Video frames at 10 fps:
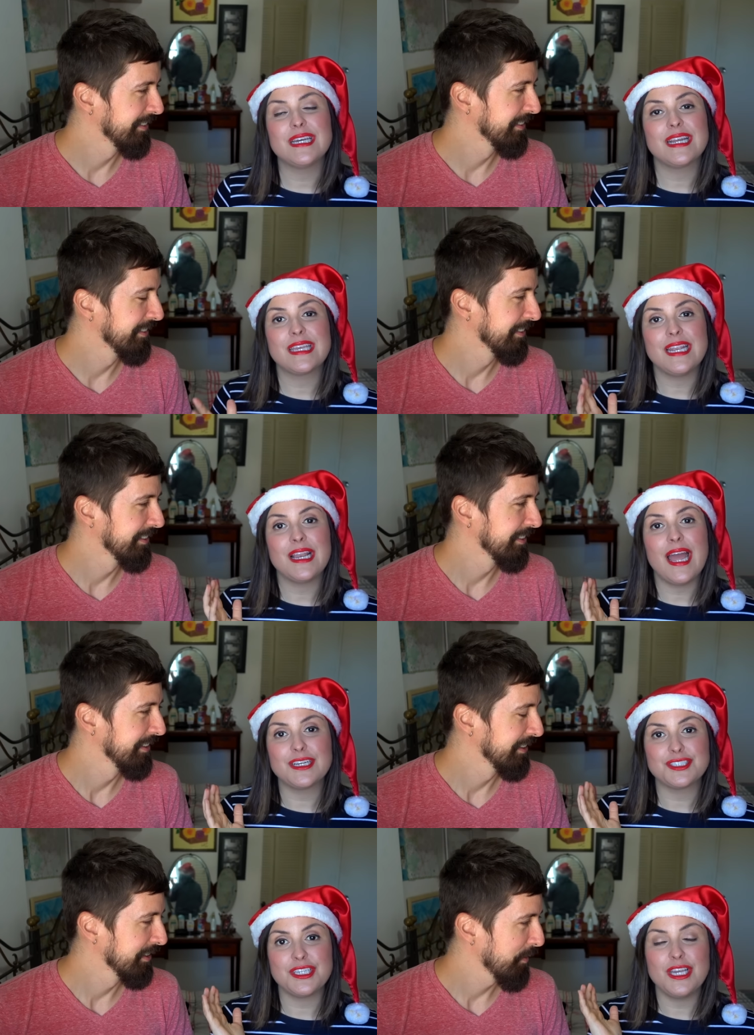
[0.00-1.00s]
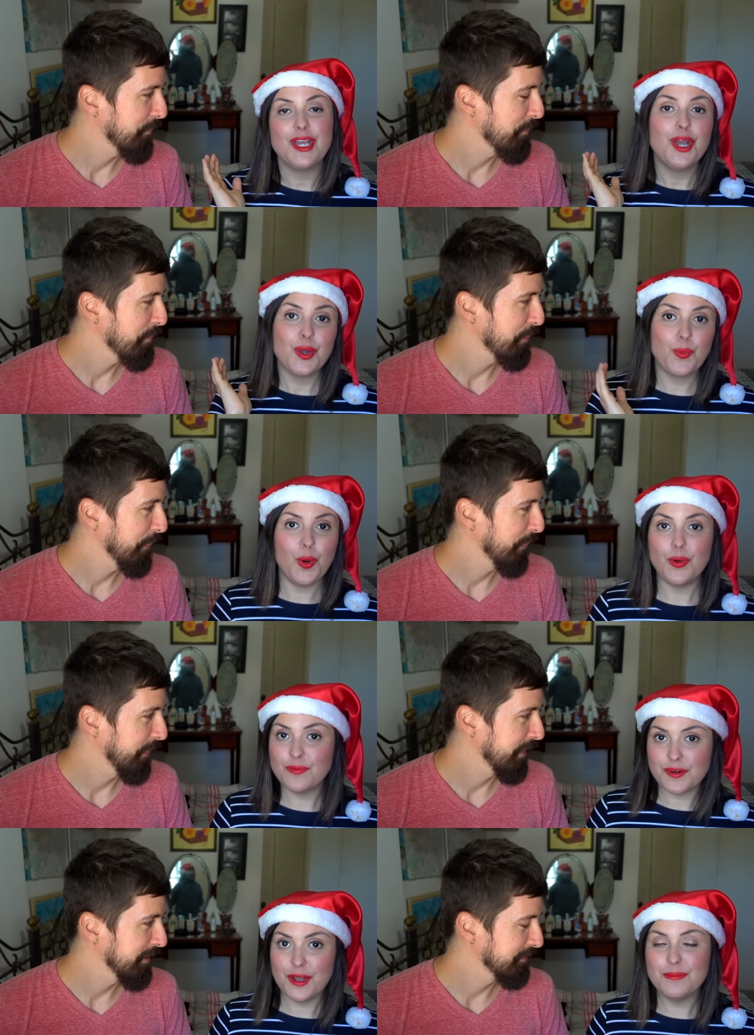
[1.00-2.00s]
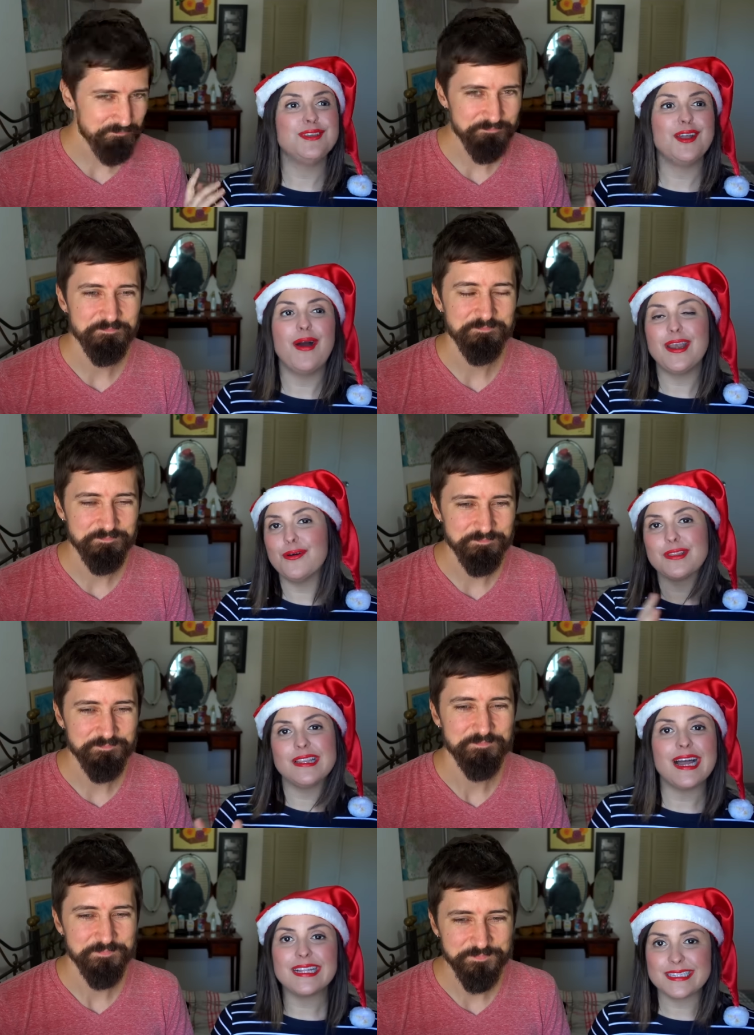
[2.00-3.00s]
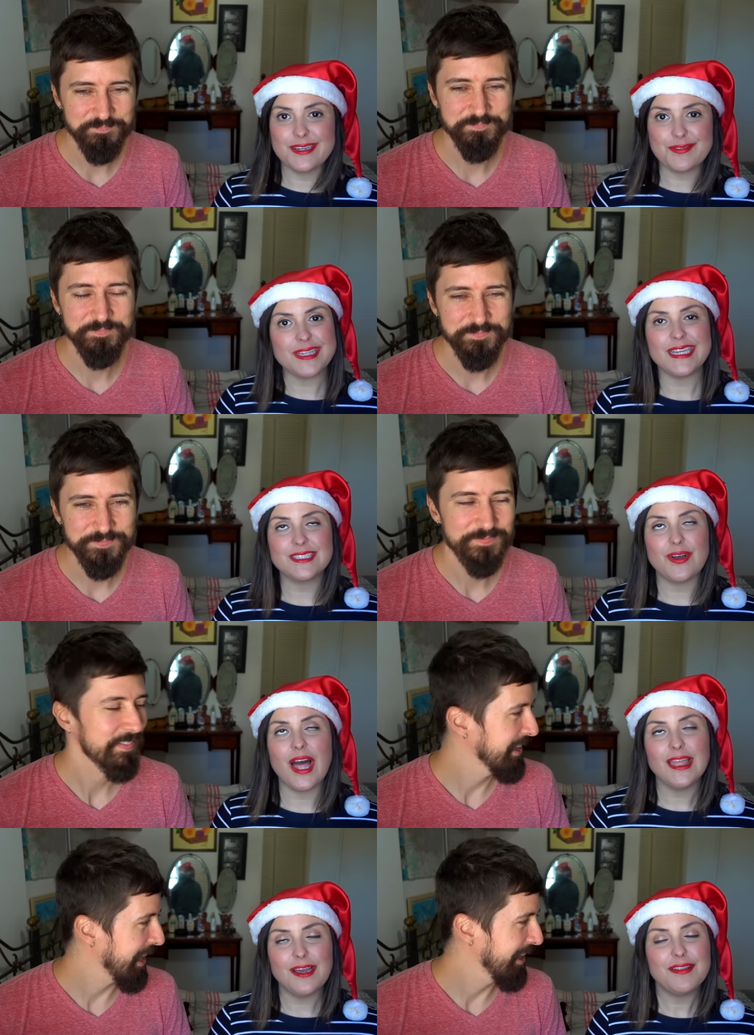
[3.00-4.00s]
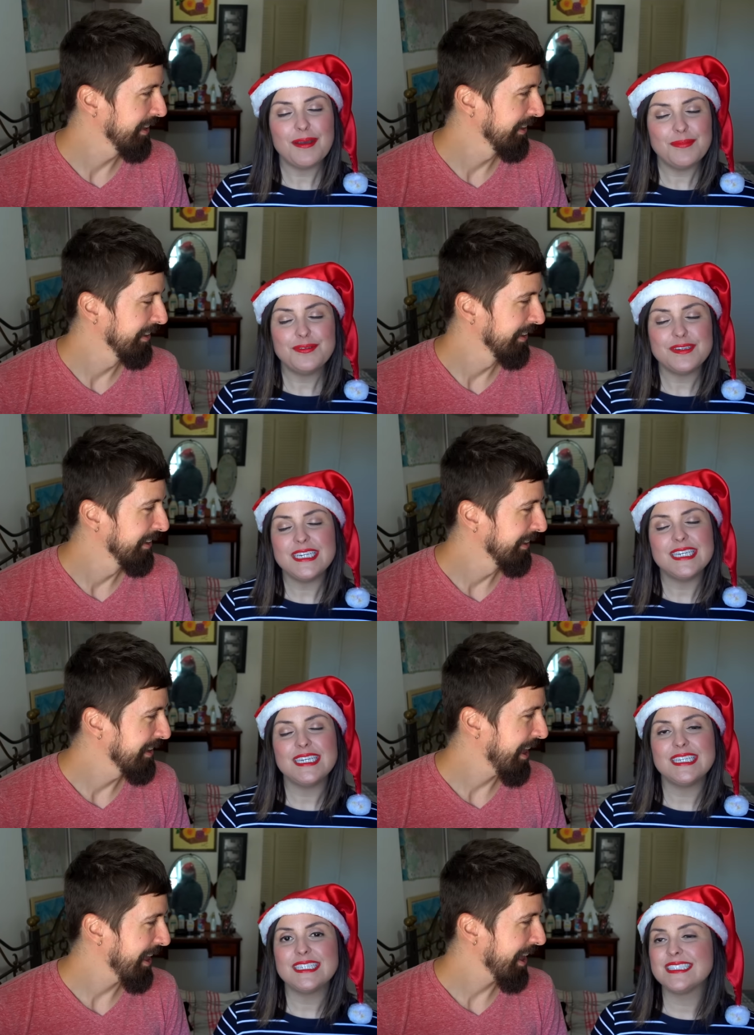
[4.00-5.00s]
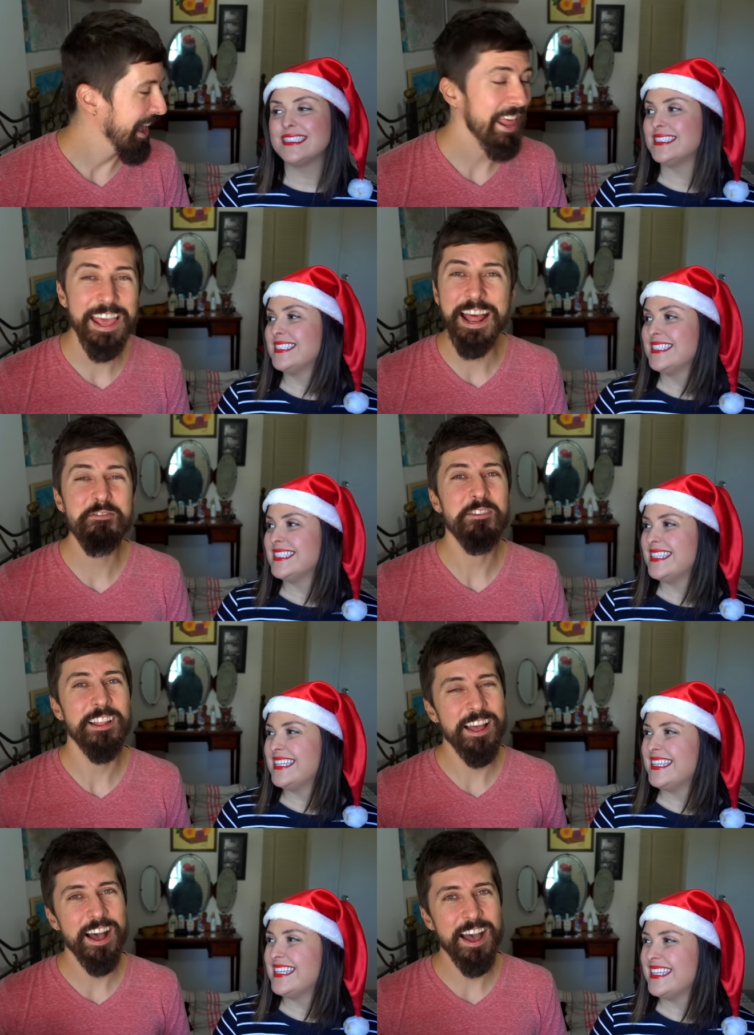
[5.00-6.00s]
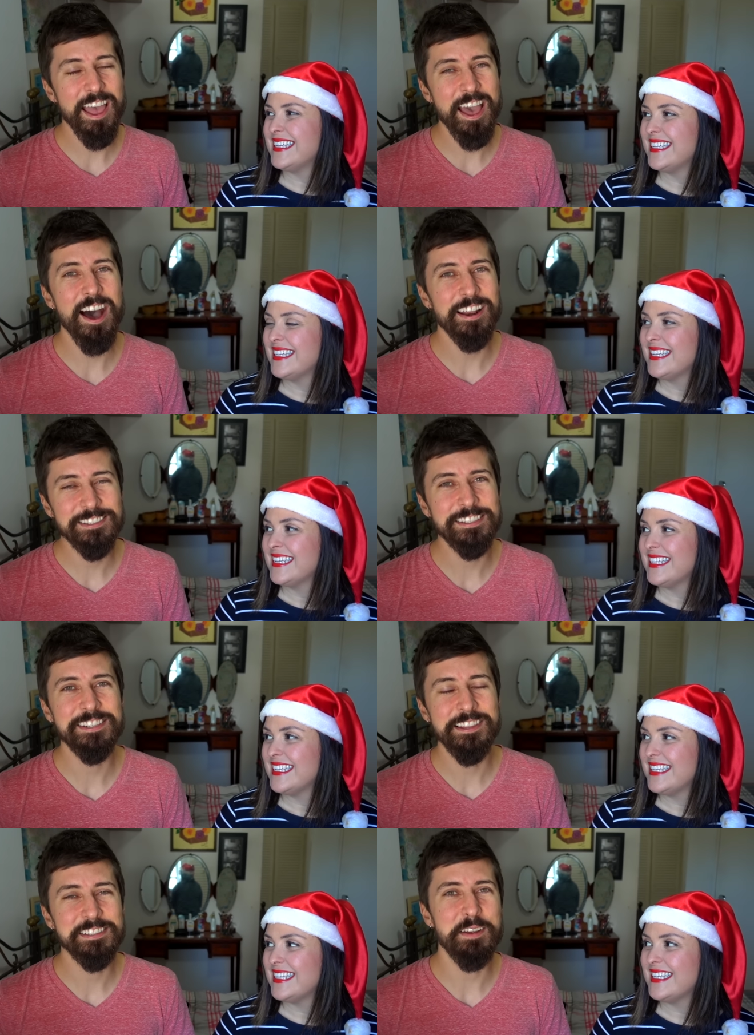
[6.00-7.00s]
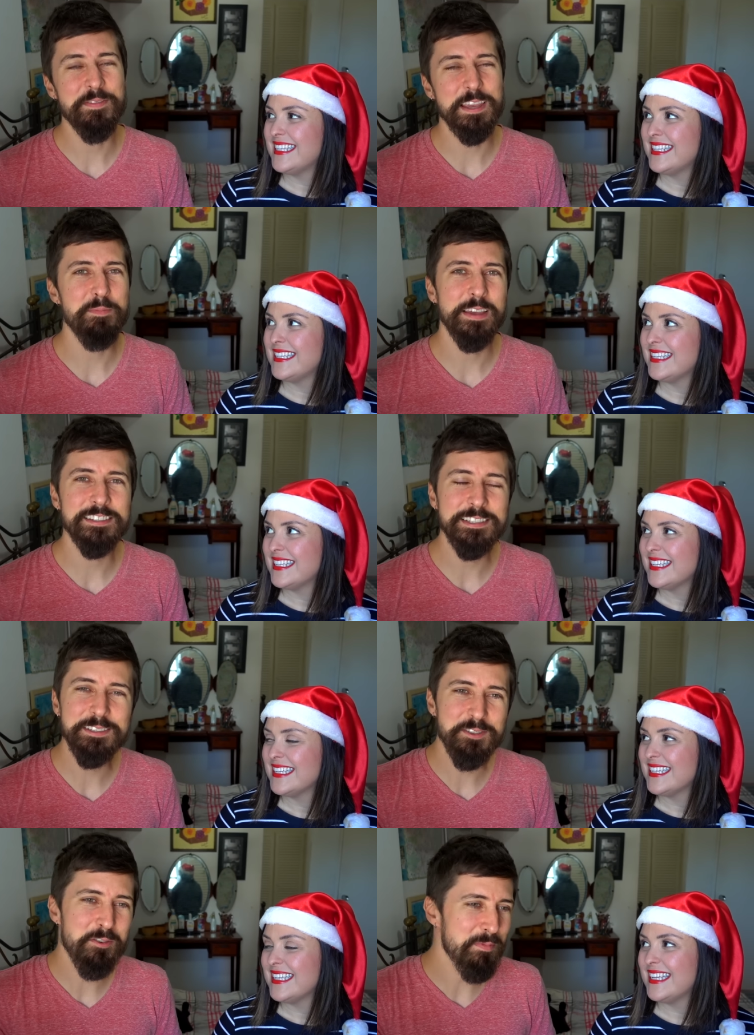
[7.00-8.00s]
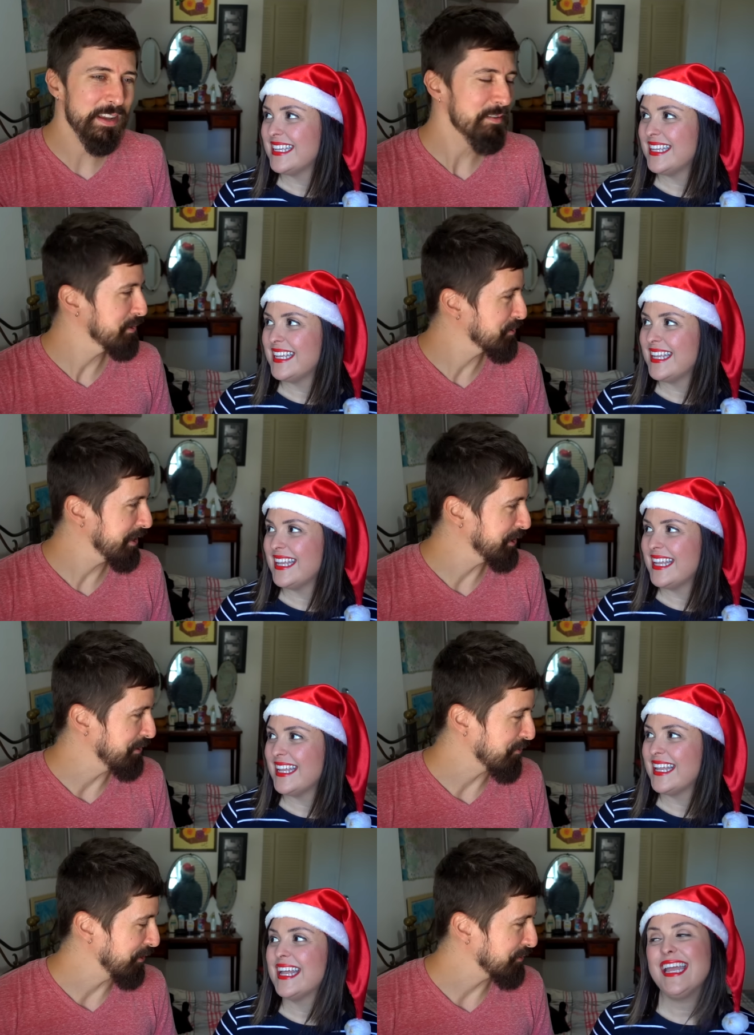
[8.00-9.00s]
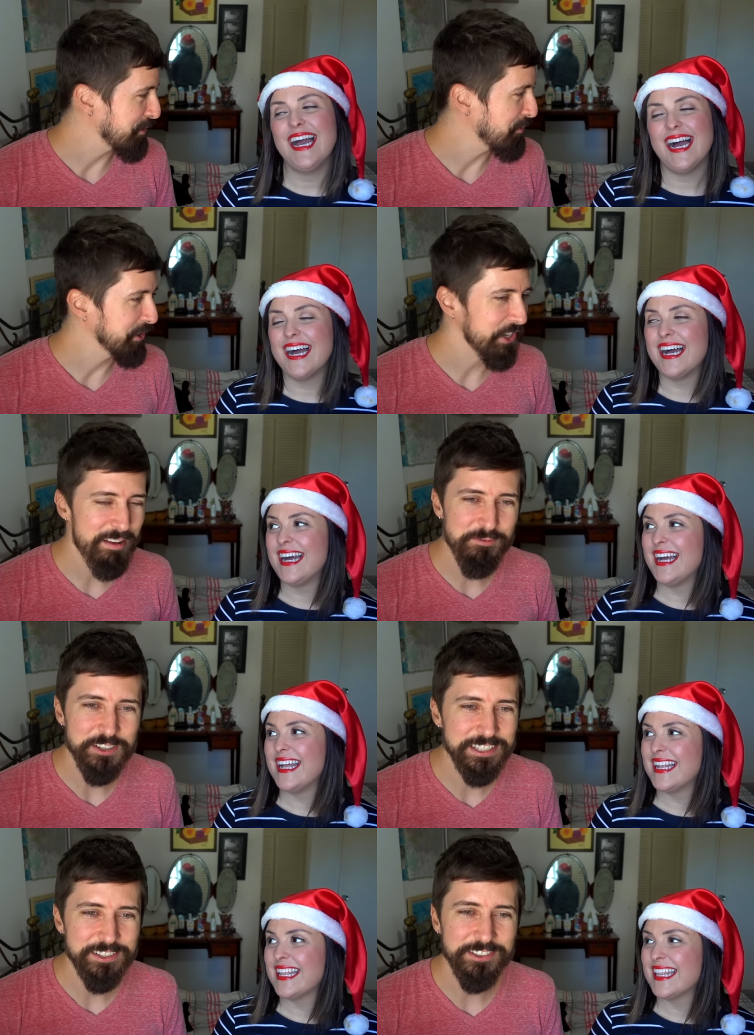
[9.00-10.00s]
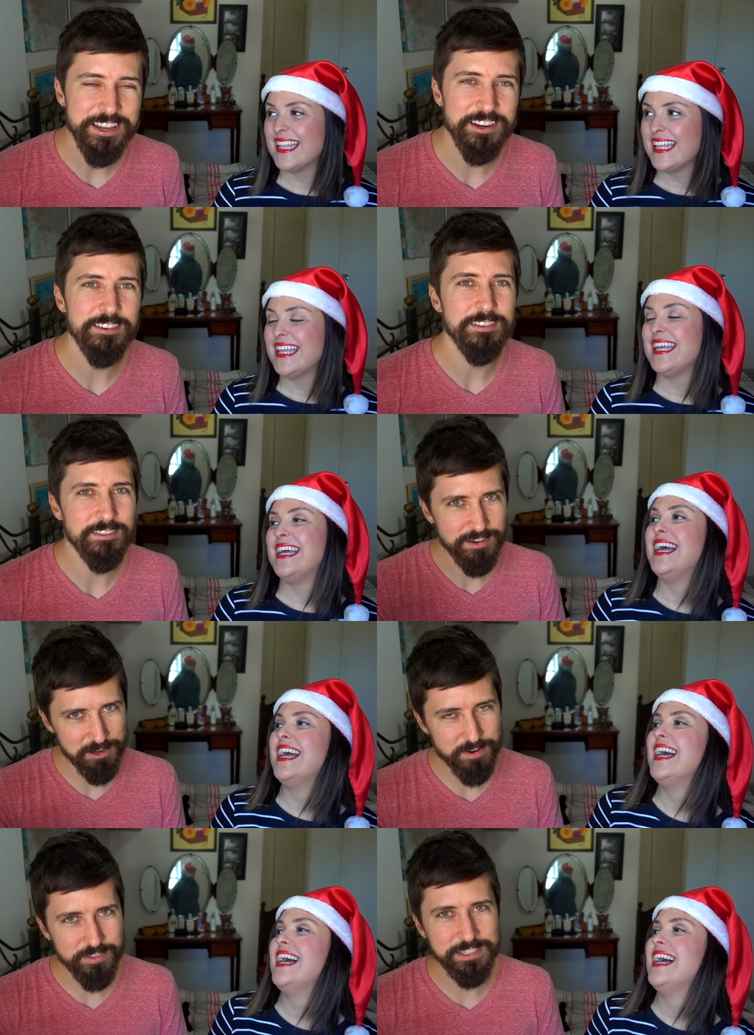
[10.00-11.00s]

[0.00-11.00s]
Speaker 1: that I can actually quote from. You know, I know the lines and everything, so I love that movie. Yeah, and,
Speaker 2: and I will honestly say the same thing because it's sort of become a tradition for us. Yeah. We watch it every single year, right around